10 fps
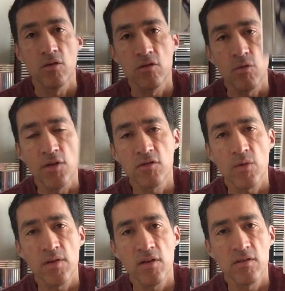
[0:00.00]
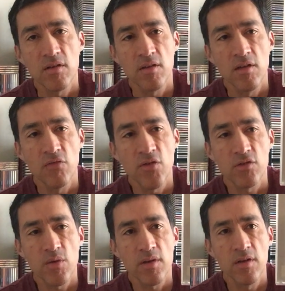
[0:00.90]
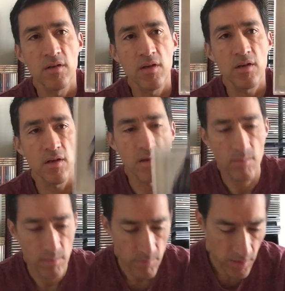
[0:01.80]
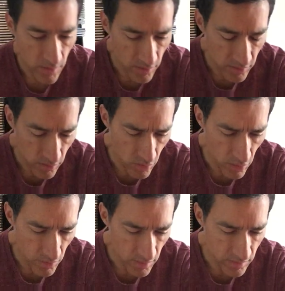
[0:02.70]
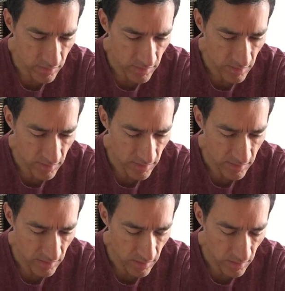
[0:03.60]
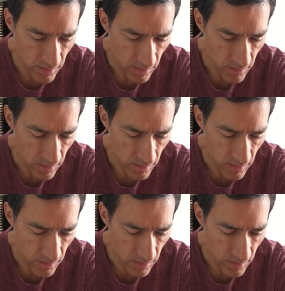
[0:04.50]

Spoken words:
So this one is the first one he did many years ago. This is in